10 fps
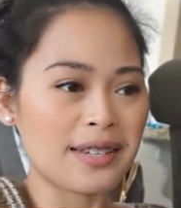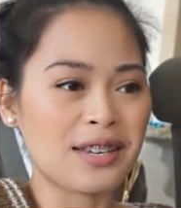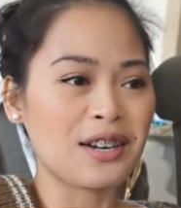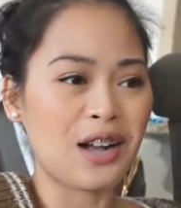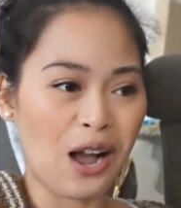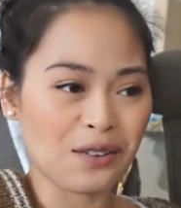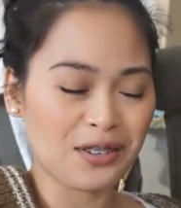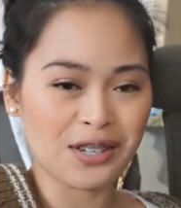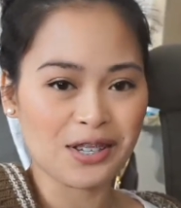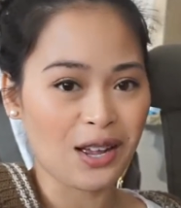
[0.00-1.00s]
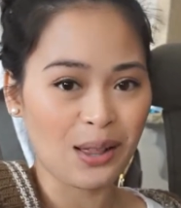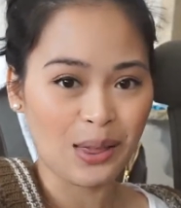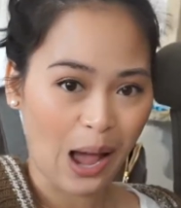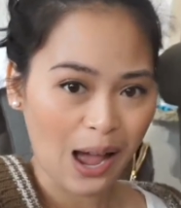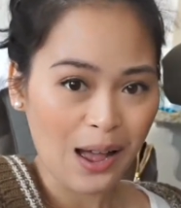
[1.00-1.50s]
instant coffee is just a
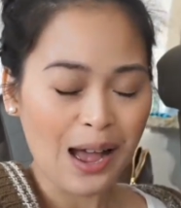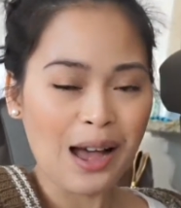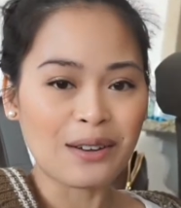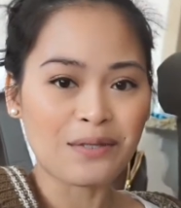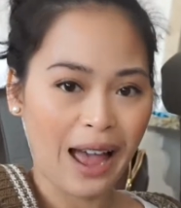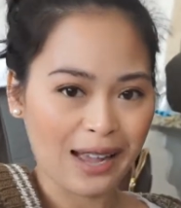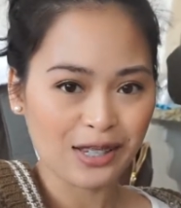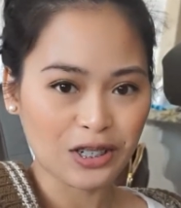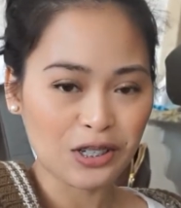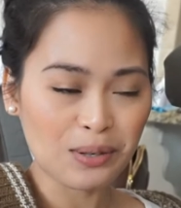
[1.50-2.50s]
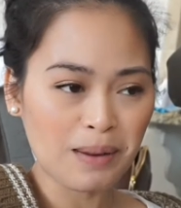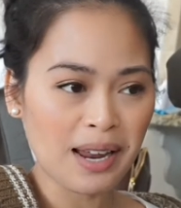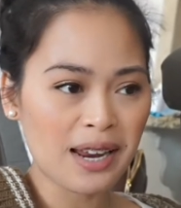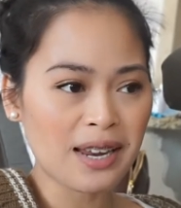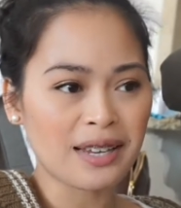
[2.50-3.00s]
lot faster to
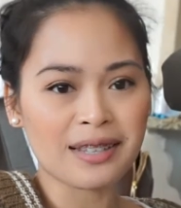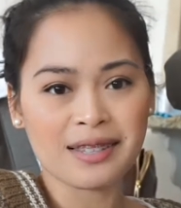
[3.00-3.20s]
make.